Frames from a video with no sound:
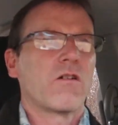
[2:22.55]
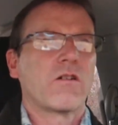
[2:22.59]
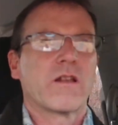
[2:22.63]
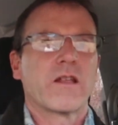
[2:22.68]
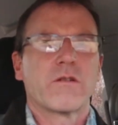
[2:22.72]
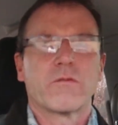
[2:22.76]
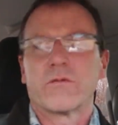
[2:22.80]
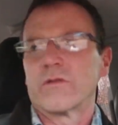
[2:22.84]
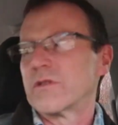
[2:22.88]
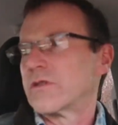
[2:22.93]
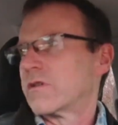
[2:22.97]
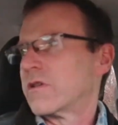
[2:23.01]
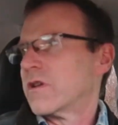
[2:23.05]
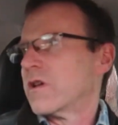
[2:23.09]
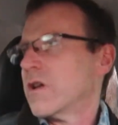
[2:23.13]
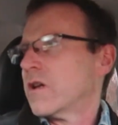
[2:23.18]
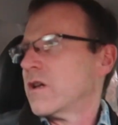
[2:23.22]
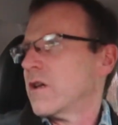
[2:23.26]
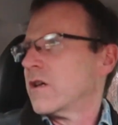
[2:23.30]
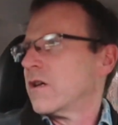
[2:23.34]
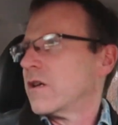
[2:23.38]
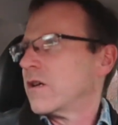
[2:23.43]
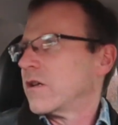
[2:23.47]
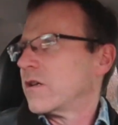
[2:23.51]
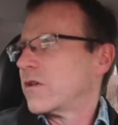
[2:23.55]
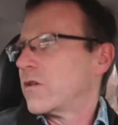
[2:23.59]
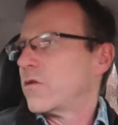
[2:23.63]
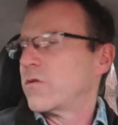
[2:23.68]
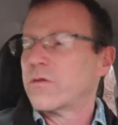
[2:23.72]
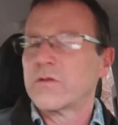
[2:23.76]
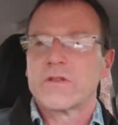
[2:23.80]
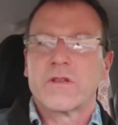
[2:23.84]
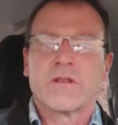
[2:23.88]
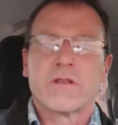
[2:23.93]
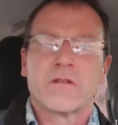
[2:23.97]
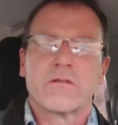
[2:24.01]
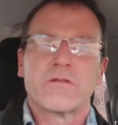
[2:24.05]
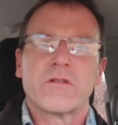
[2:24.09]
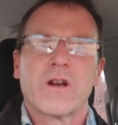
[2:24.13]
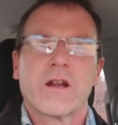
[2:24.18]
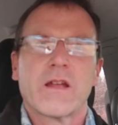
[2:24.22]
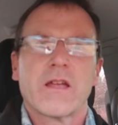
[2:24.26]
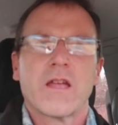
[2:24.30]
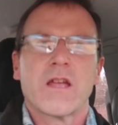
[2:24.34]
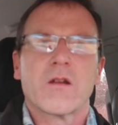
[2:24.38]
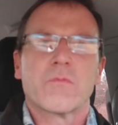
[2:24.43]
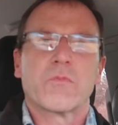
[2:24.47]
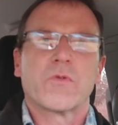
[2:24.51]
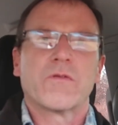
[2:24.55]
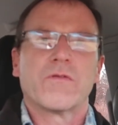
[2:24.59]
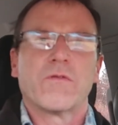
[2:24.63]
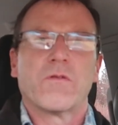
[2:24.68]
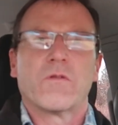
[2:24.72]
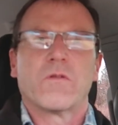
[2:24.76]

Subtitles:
All I was using the truck camper